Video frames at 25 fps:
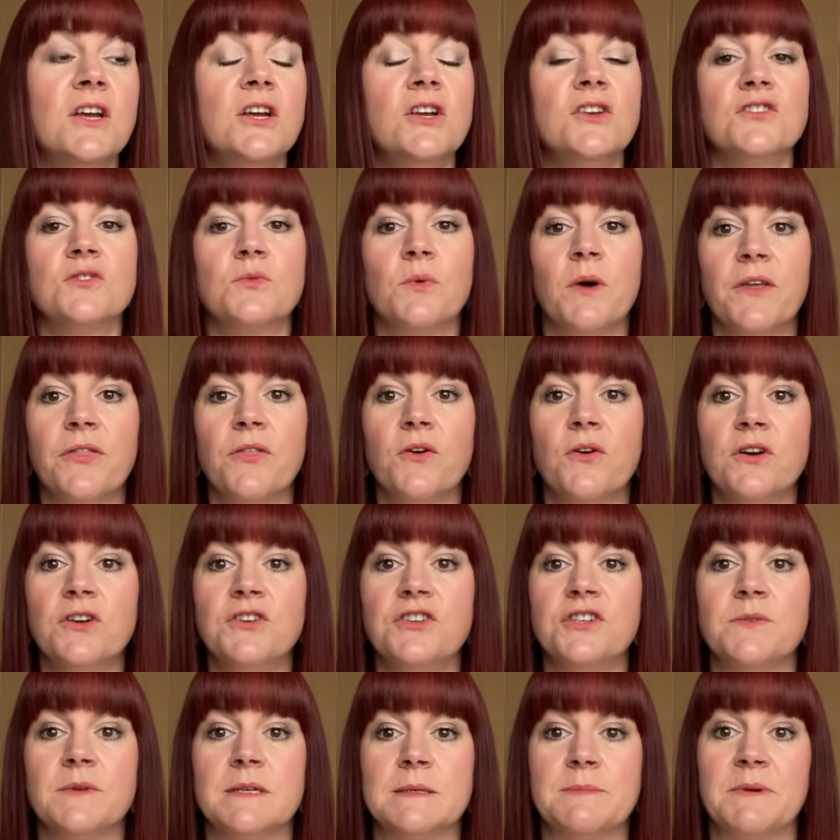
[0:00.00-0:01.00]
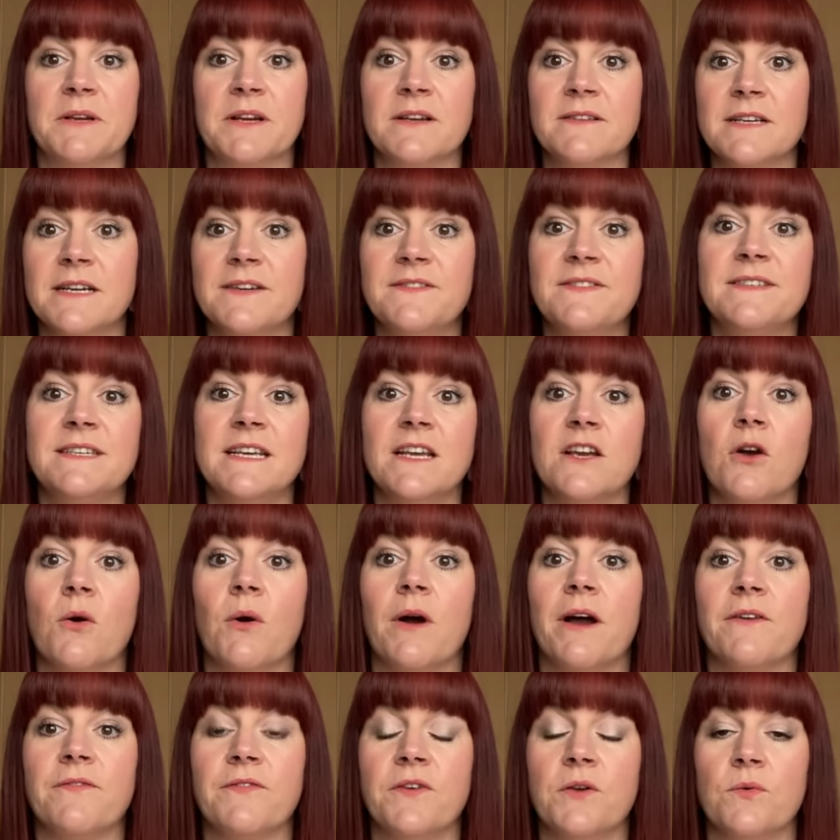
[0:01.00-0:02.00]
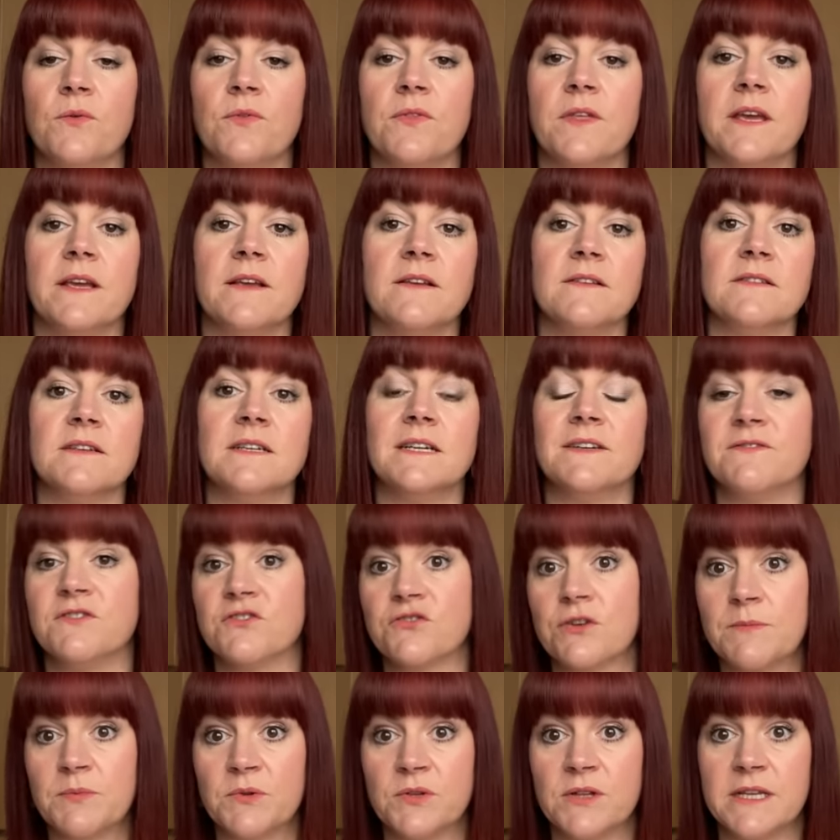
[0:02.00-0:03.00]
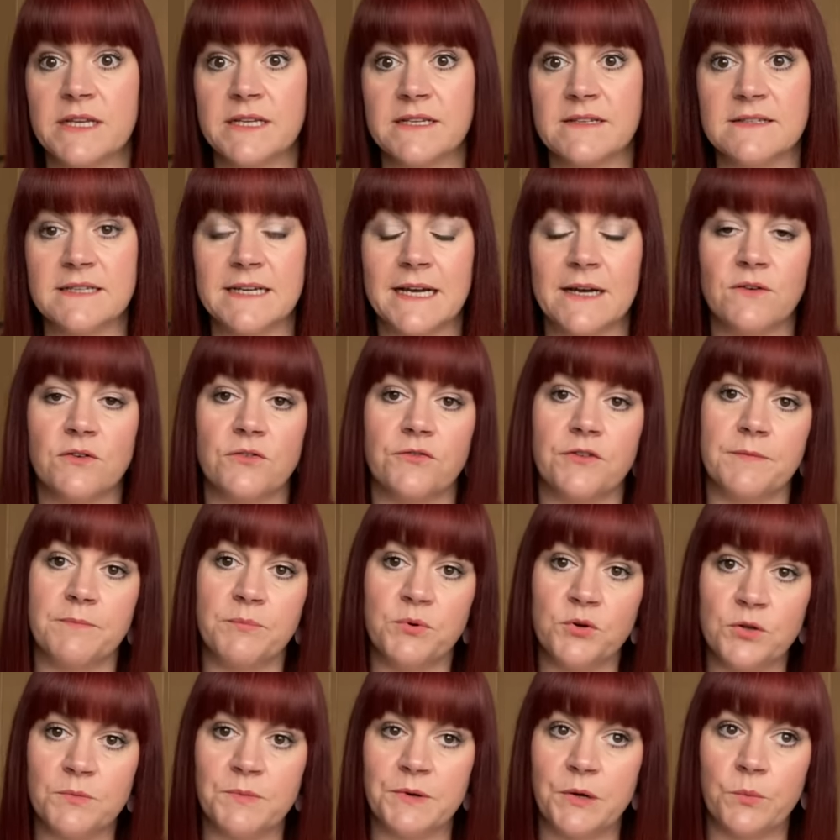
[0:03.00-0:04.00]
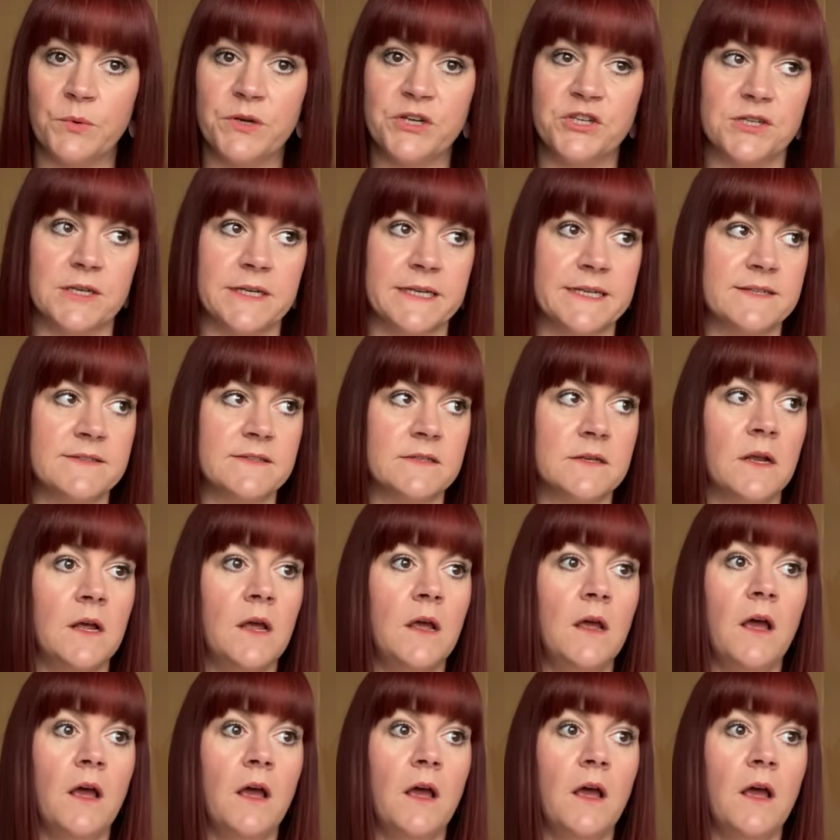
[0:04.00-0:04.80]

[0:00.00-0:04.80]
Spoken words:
So what I thought I'd do is, because I've seen quite a few things and I've scribbled things down or I put them in a wish list,